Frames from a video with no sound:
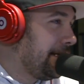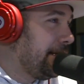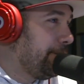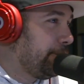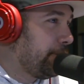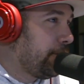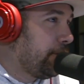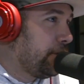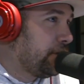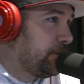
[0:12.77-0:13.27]

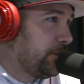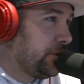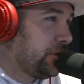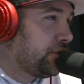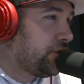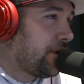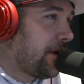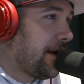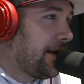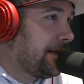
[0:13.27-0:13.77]
Ebro has been
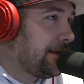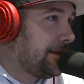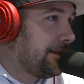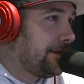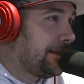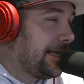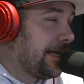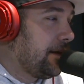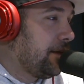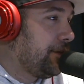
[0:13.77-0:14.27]
trying to
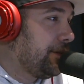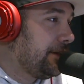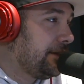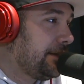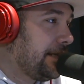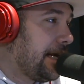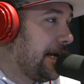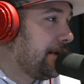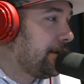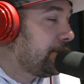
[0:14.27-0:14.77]
tell the
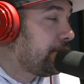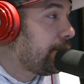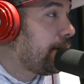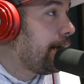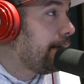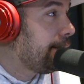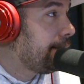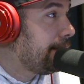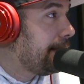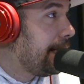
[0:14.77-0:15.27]
entire
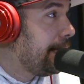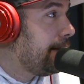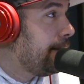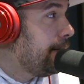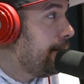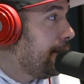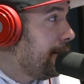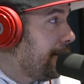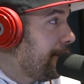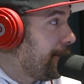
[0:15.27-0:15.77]
tri-state
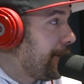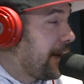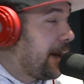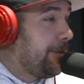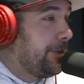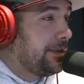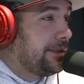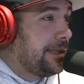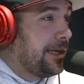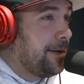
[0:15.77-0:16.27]
that
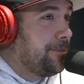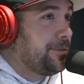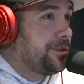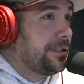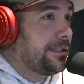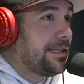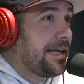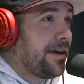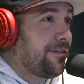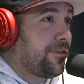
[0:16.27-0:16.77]
I'm
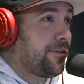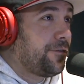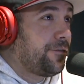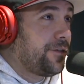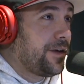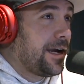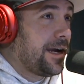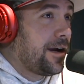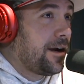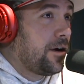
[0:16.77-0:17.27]
attempting to have an
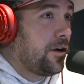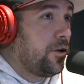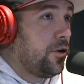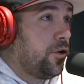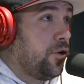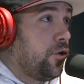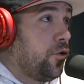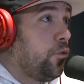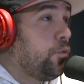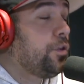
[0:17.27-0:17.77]
affair
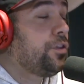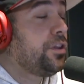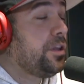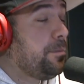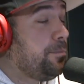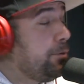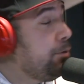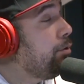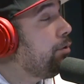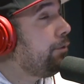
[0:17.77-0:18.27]
with
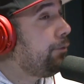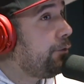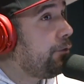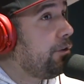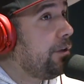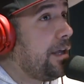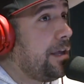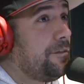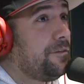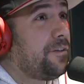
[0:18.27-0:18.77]
the
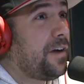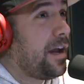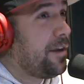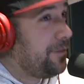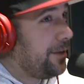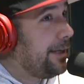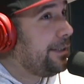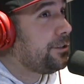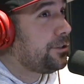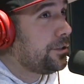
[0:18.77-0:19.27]
beautiful and
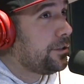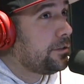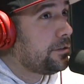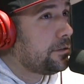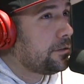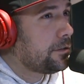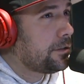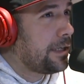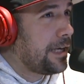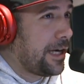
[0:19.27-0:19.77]

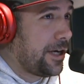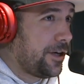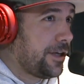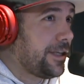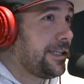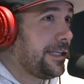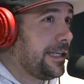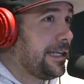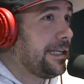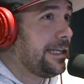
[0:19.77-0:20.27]
vivacious
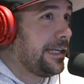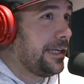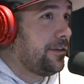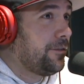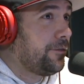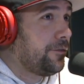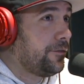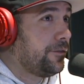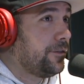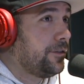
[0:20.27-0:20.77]
Carrie
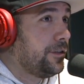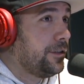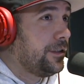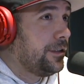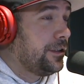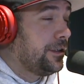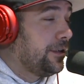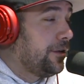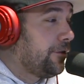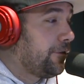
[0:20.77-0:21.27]
Keegan,
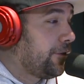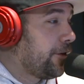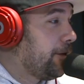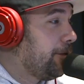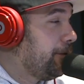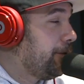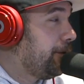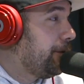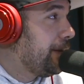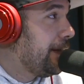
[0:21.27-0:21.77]
voluptuous,
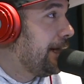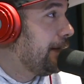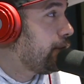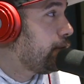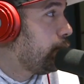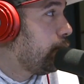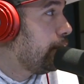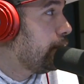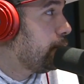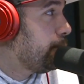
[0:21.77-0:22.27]
from
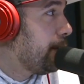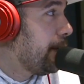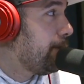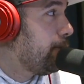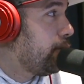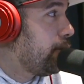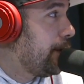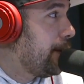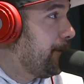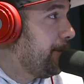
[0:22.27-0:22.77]
VH1's Big amazing.
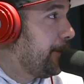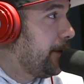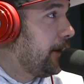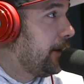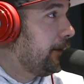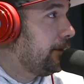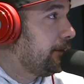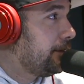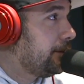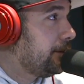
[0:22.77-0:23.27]
Morning
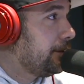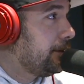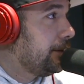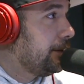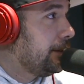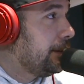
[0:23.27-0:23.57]
Buzz.